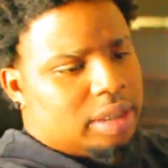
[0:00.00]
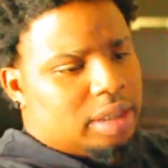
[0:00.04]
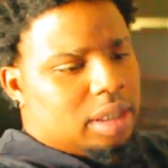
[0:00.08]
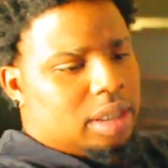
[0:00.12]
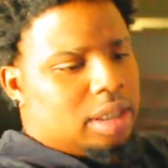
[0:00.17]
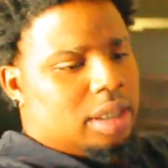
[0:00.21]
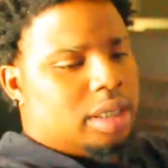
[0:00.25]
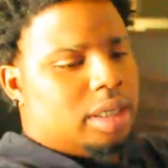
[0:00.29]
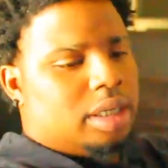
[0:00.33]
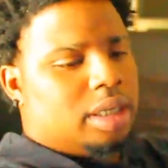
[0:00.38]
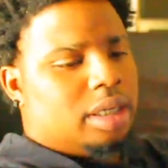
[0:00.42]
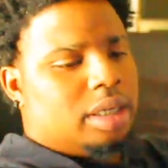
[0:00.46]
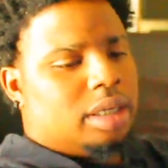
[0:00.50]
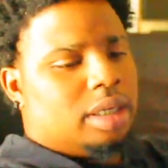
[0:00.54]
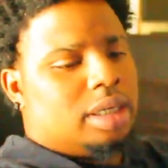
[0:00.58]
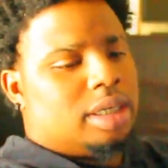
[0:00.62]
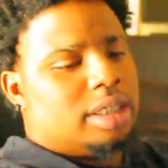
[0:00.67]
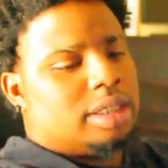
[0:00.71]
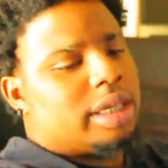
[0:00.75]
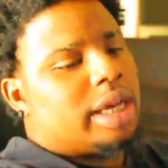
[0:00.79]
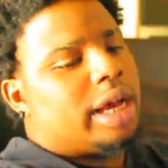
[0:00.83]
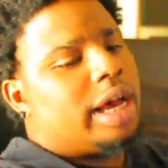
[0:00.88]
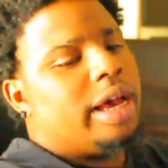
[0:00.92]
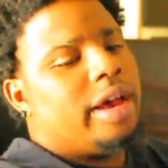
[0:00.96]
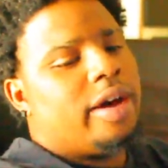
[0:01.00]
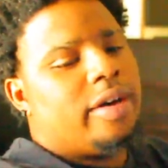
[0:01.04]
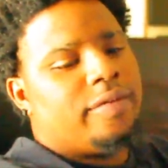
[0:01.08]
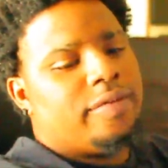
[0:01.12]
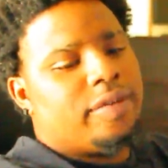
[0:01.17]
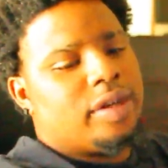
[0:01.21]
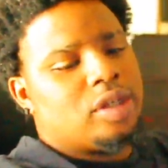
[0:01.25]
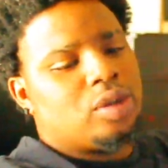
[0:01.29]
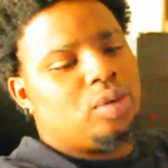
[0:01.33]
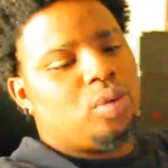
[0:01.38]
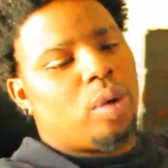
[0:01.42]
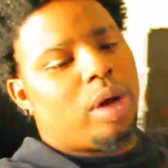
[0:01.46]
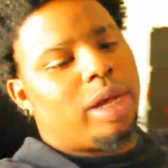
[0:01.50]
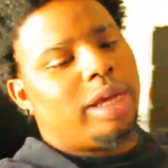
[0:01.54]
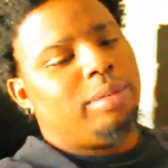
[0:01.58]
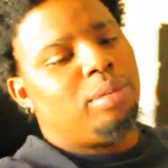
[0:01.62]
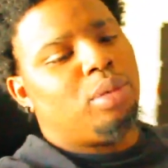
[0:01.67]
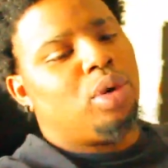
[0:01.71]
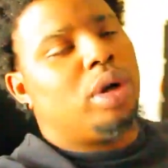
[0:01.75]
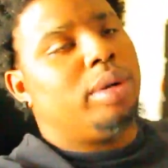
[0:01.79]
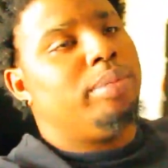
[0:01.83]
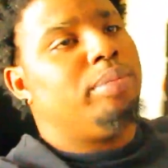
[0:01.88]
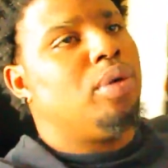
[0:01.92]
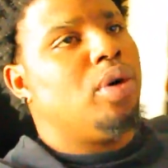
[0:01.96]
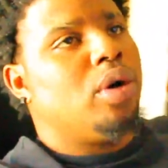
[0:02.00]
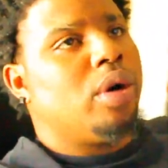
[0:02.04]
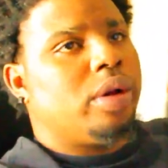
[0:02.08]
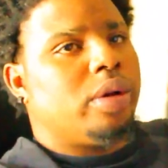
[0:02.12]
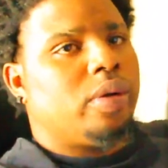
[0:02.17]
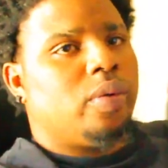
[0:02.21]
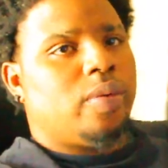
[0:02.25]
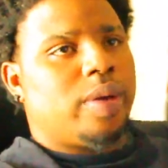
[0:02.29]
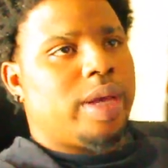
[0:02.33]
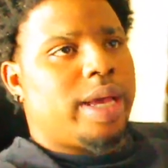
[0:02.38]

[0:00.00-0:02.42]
cause our health is way more important.